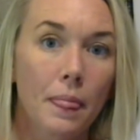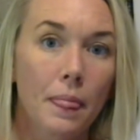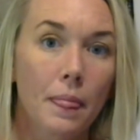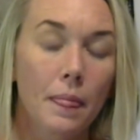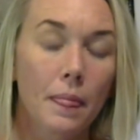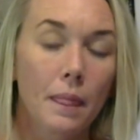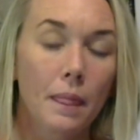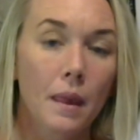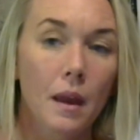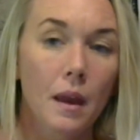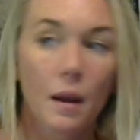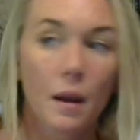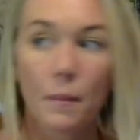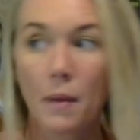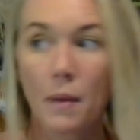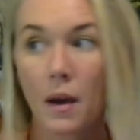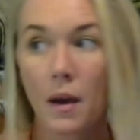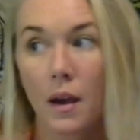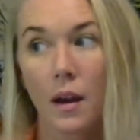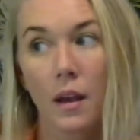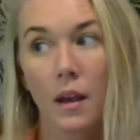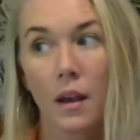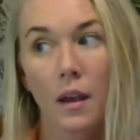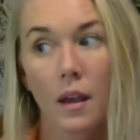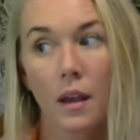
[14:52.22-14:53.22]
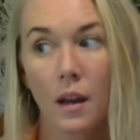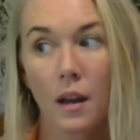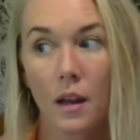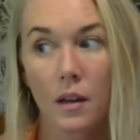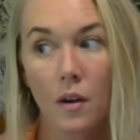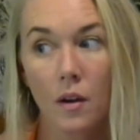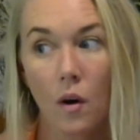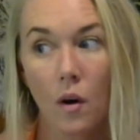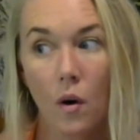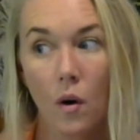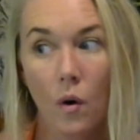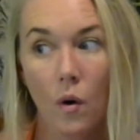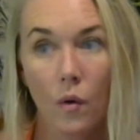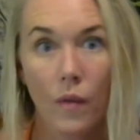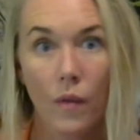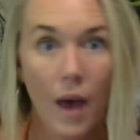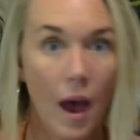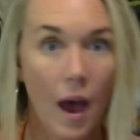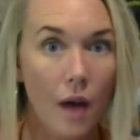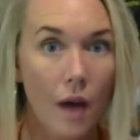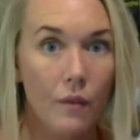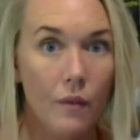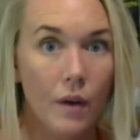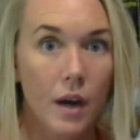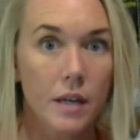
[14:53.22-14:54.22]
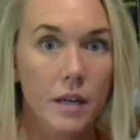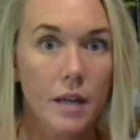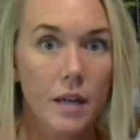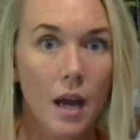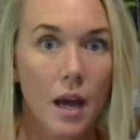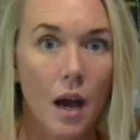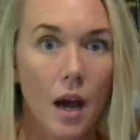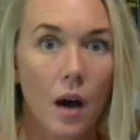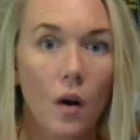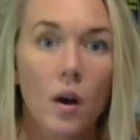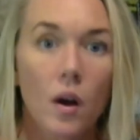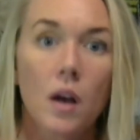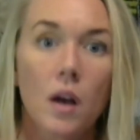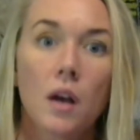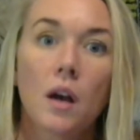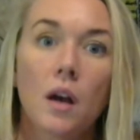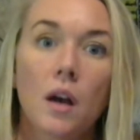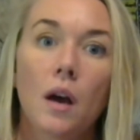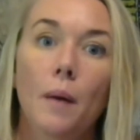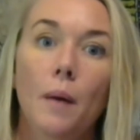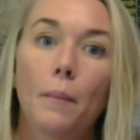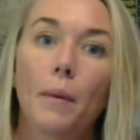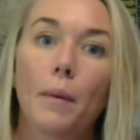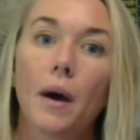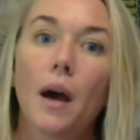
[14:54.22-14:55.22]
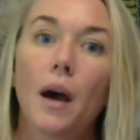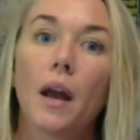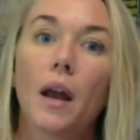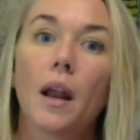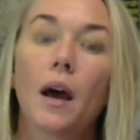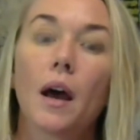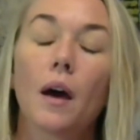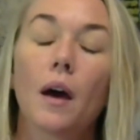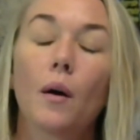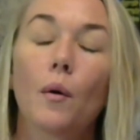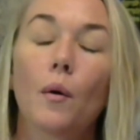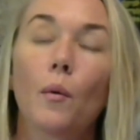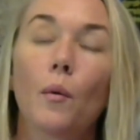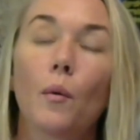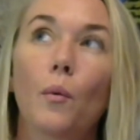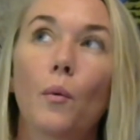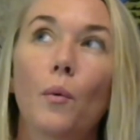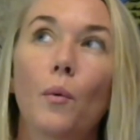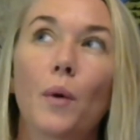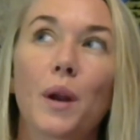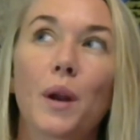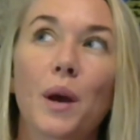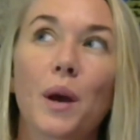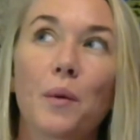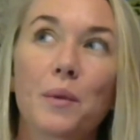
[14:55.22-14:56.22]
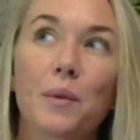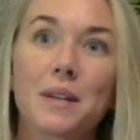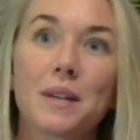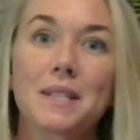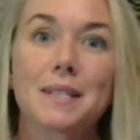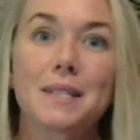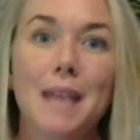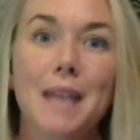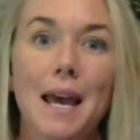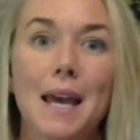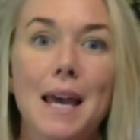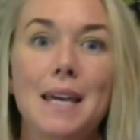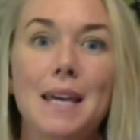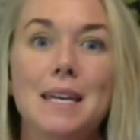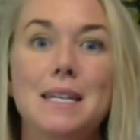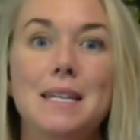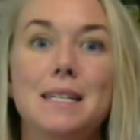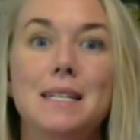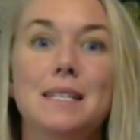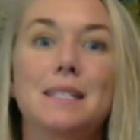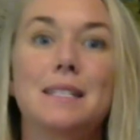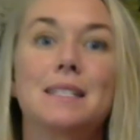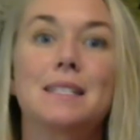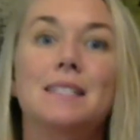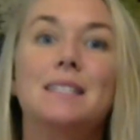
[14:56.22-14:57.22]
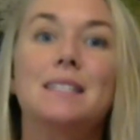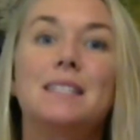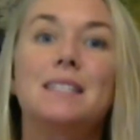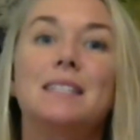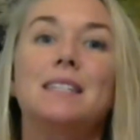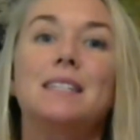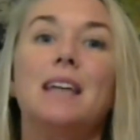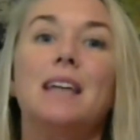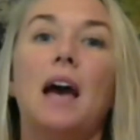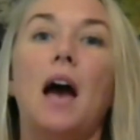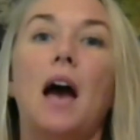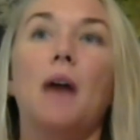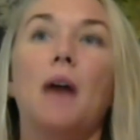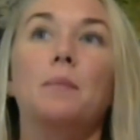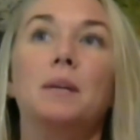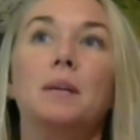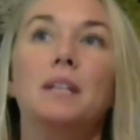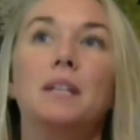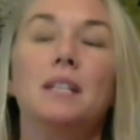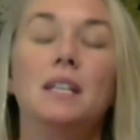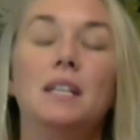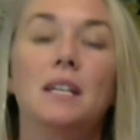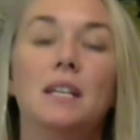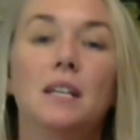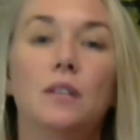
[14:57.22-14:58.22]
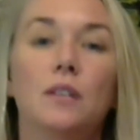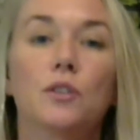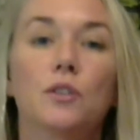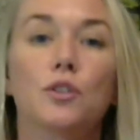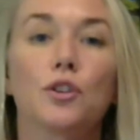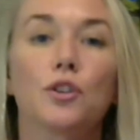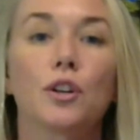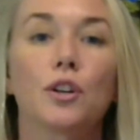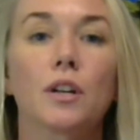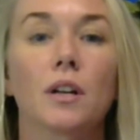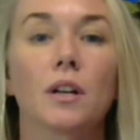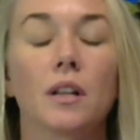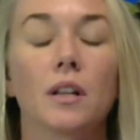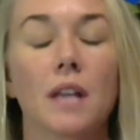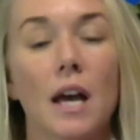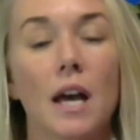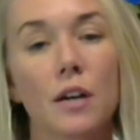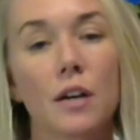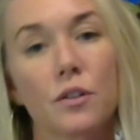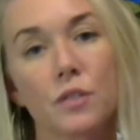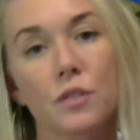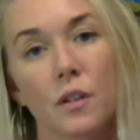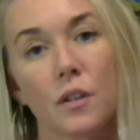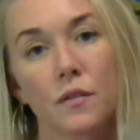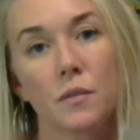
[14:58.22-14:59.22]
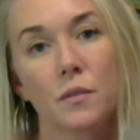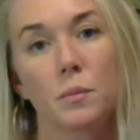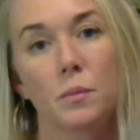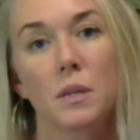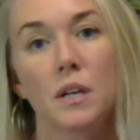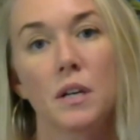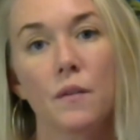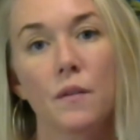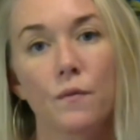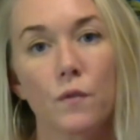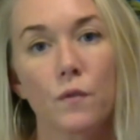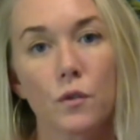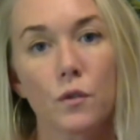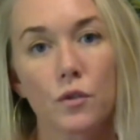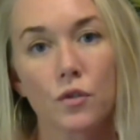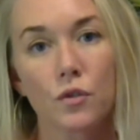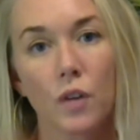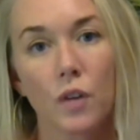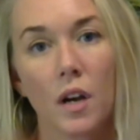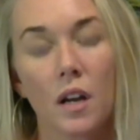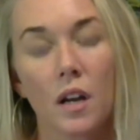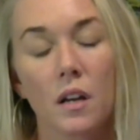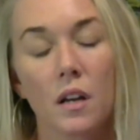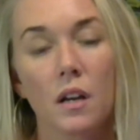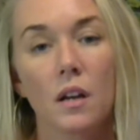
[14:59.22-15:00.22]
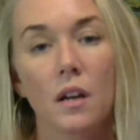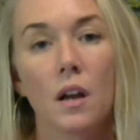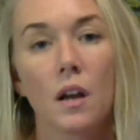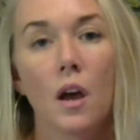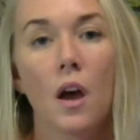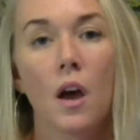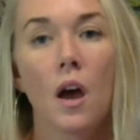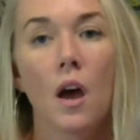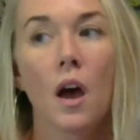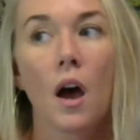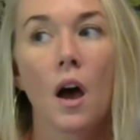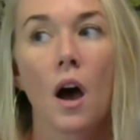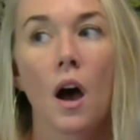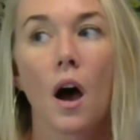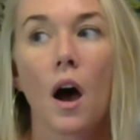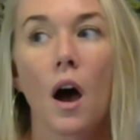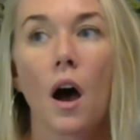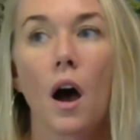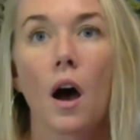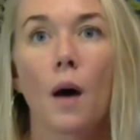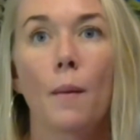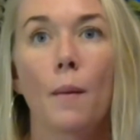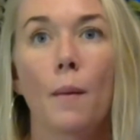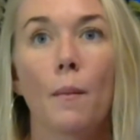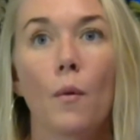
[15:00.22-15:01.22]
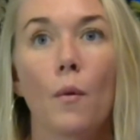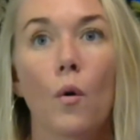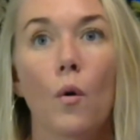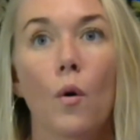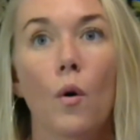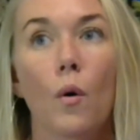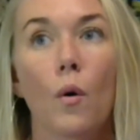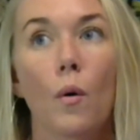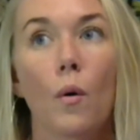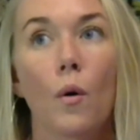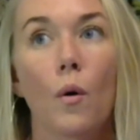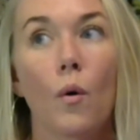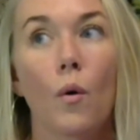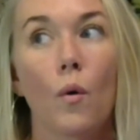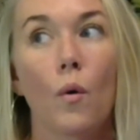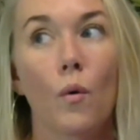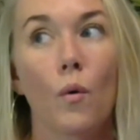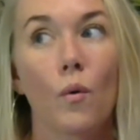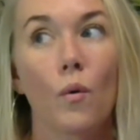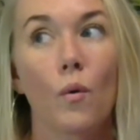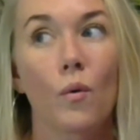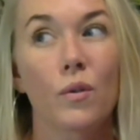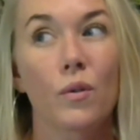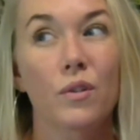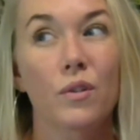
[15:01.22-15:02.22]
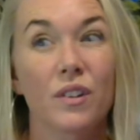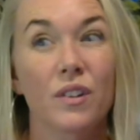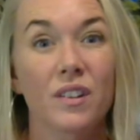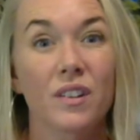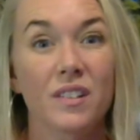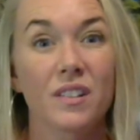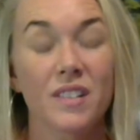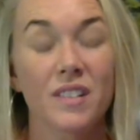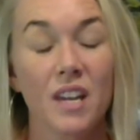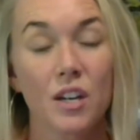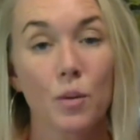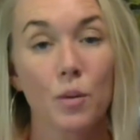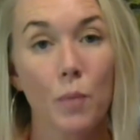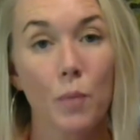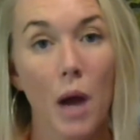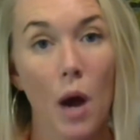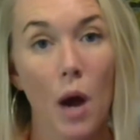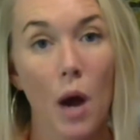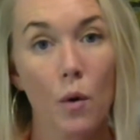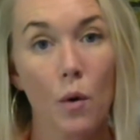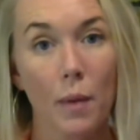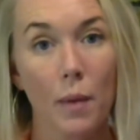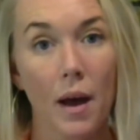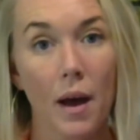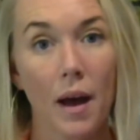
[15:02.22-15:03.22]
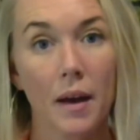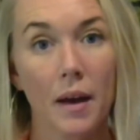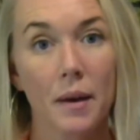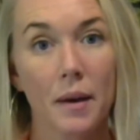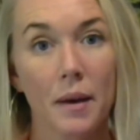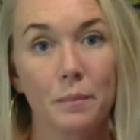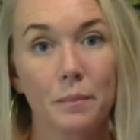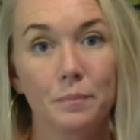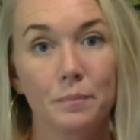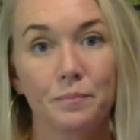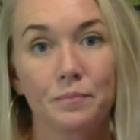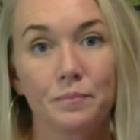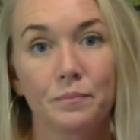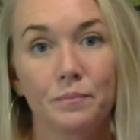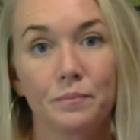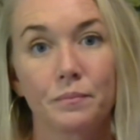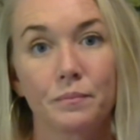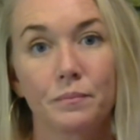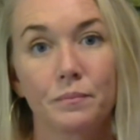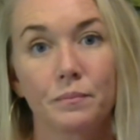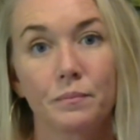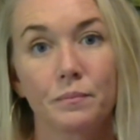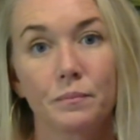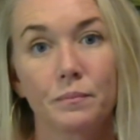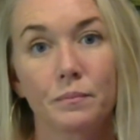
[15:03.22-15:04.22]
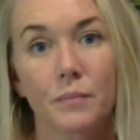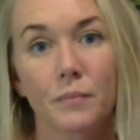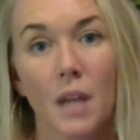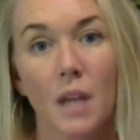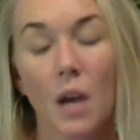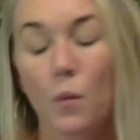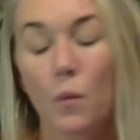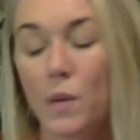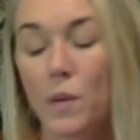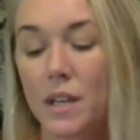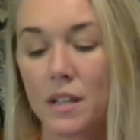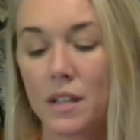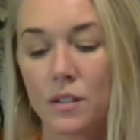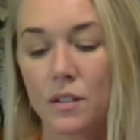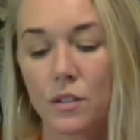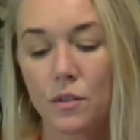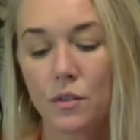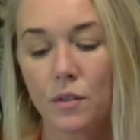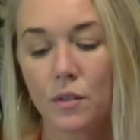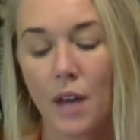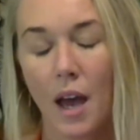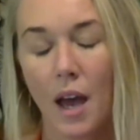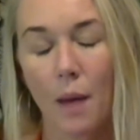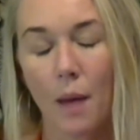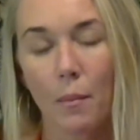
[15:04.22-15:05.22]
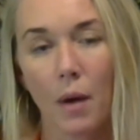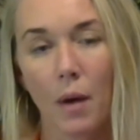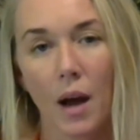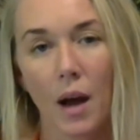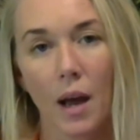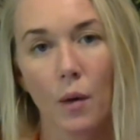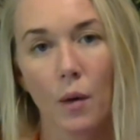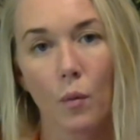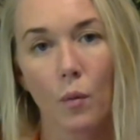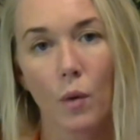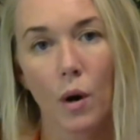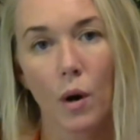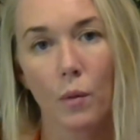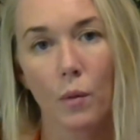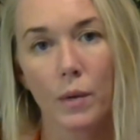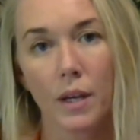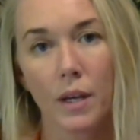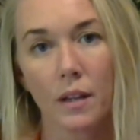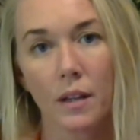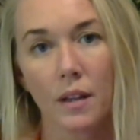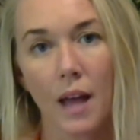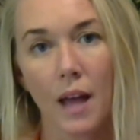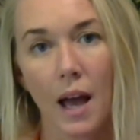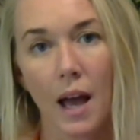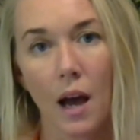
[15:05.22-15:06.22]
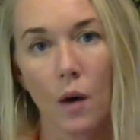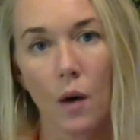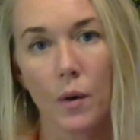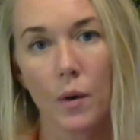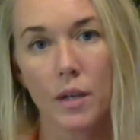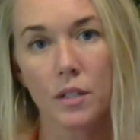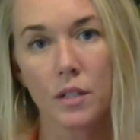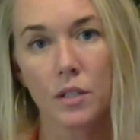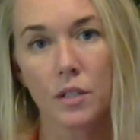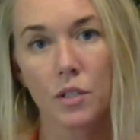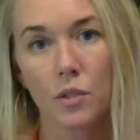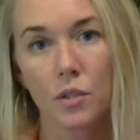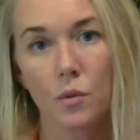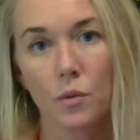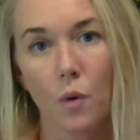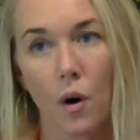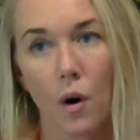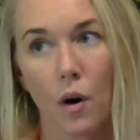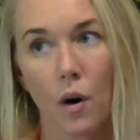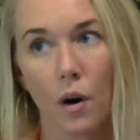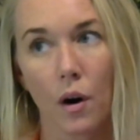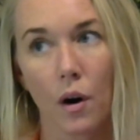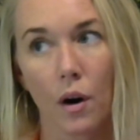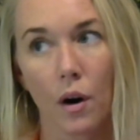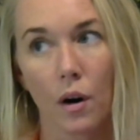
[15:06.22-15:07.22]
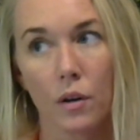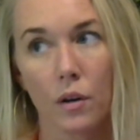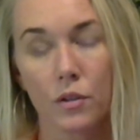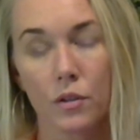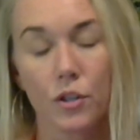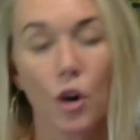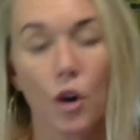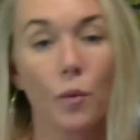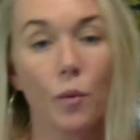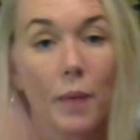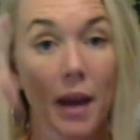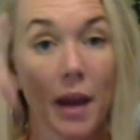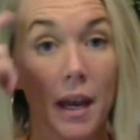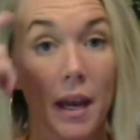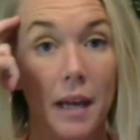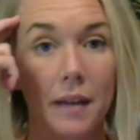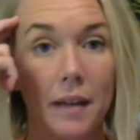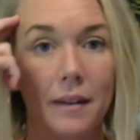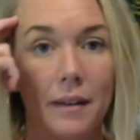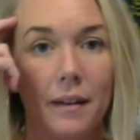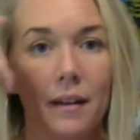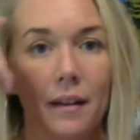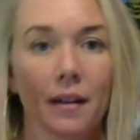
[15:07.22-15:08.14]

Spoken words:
And I'm not going to get into all that right now, but what I want to say is I mean, either you're going to allow yourself to be infiltrated, or you're to take your power back. And we can do that by what we allow into our domain.